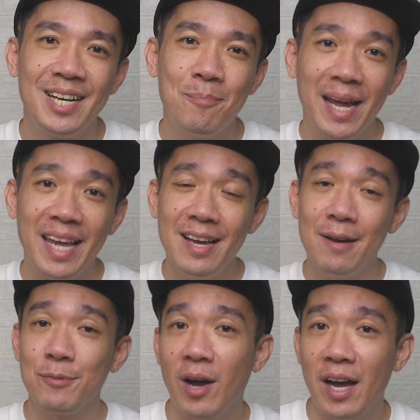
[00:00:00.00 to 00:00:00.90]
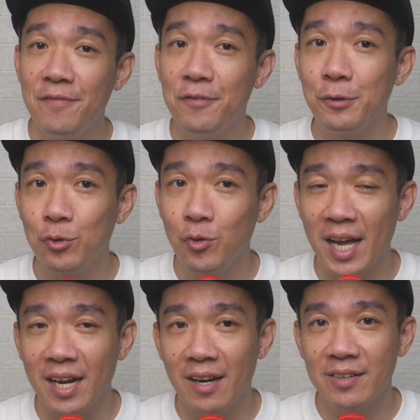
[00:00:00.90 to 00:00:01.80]
Backing up your iPhone to
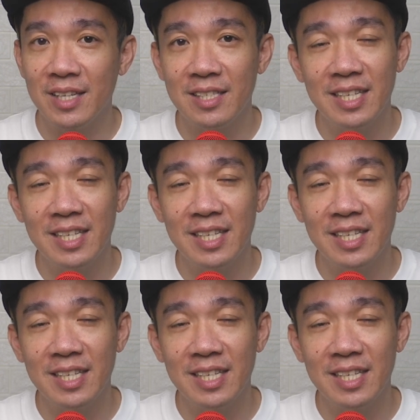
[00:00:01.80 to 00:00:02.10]
iCloud is